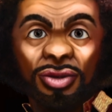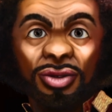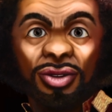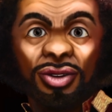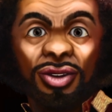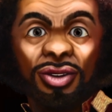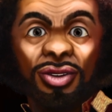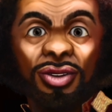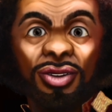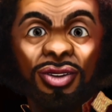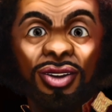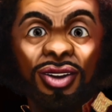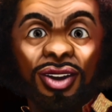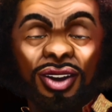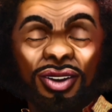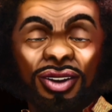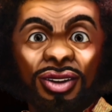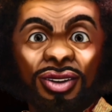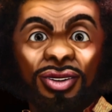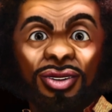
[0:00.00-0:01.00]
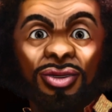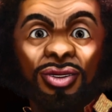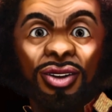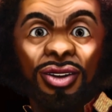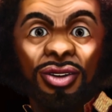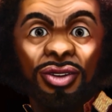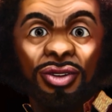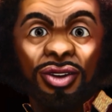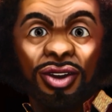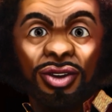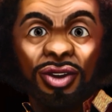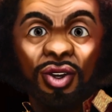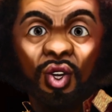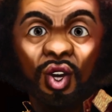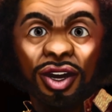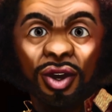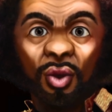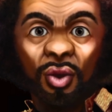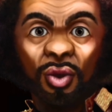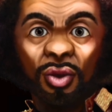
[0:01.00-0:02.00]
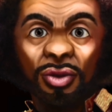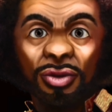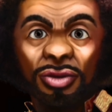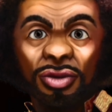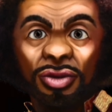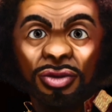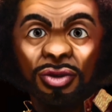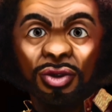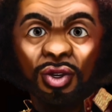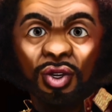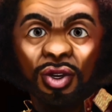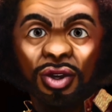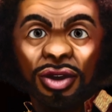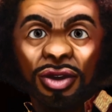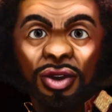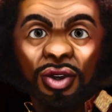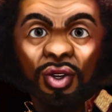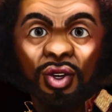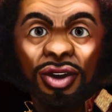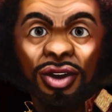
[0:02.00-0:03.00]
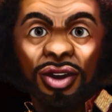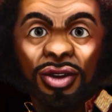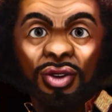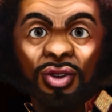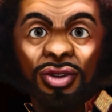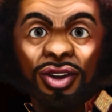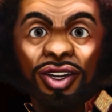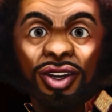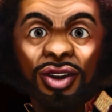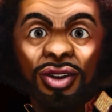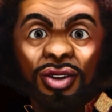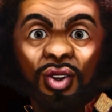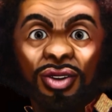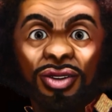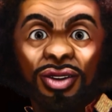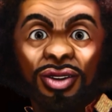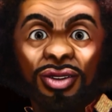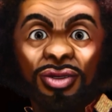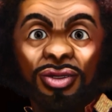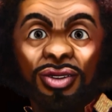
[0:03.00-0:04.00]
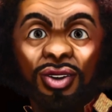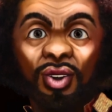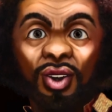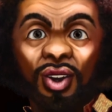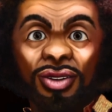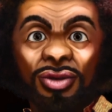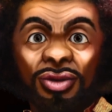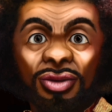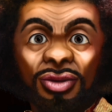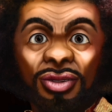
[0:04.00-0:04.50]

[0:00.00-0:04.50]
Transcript: They are involved in the majority of the steamy, sultry, and sexy action.